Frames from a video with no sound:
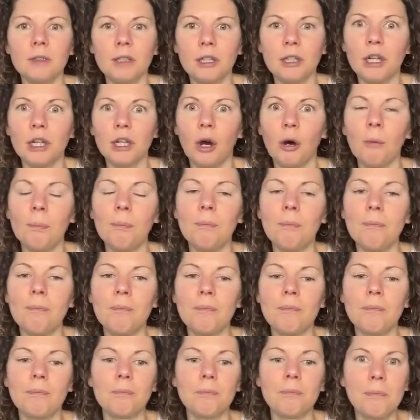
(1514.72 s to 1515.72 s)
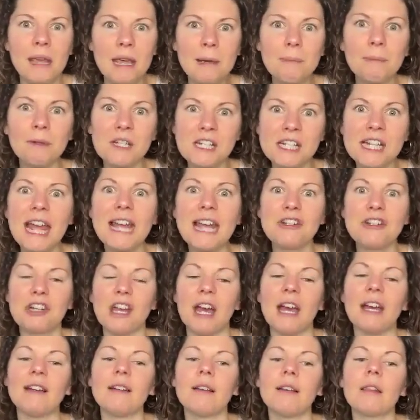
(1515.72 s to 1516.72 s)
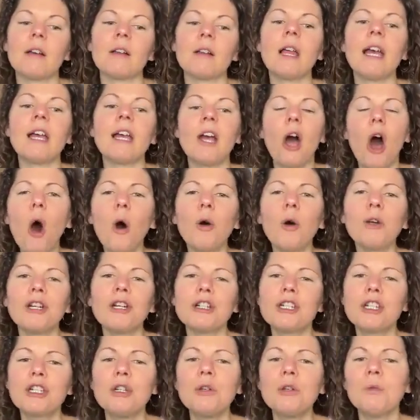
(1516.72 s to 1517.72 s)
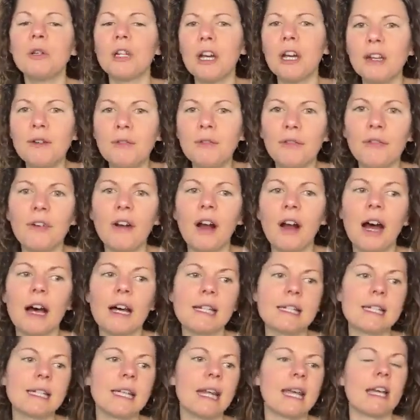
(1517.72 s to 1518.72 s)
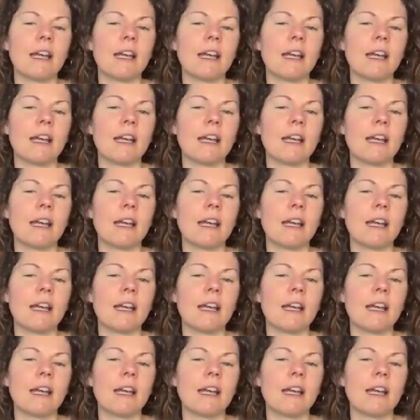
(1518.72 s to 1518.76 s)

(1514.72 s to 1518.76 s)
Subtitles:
you know, people say shit. They're like, "Oh, you're too good for us."